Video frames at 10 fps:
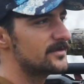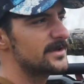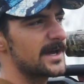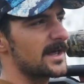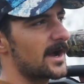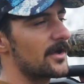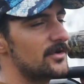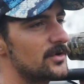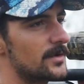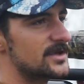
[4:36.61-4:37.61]
You can get like
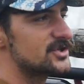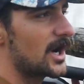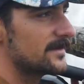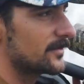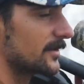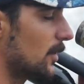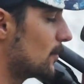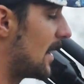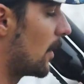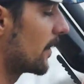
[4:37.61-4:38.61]
120 shots on
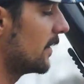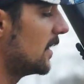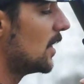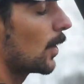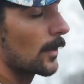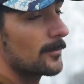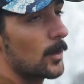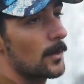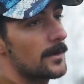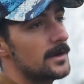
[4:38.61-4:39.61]
low power or
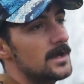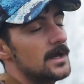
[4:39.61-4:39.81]
more,